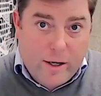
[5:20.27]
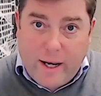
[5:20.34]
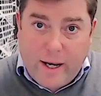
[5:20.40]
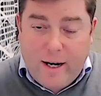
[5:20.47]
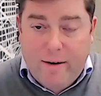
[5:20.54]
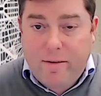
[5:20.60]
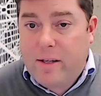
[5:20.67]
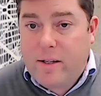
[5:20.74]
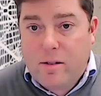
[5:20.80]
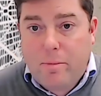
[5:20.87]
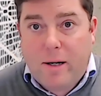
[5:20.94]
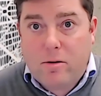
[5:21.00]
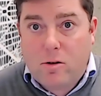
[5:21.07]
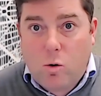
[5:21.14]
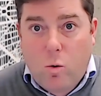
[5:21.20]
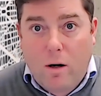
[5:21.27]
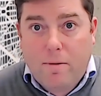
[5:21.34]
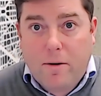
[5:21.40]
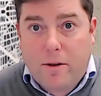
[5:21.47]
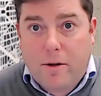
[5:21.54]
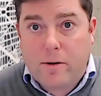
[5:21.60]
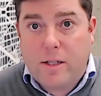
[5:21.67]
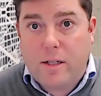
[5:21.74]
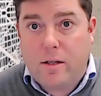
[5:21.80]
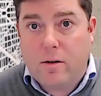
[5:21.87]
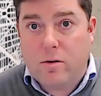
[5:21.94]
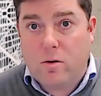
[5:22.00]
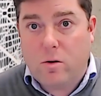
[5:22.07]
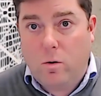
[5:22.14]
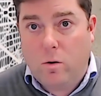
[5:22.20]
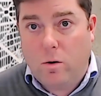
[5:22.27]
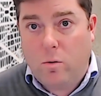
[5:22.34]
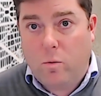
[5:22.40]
Again, everything's about 12 or 13 years old,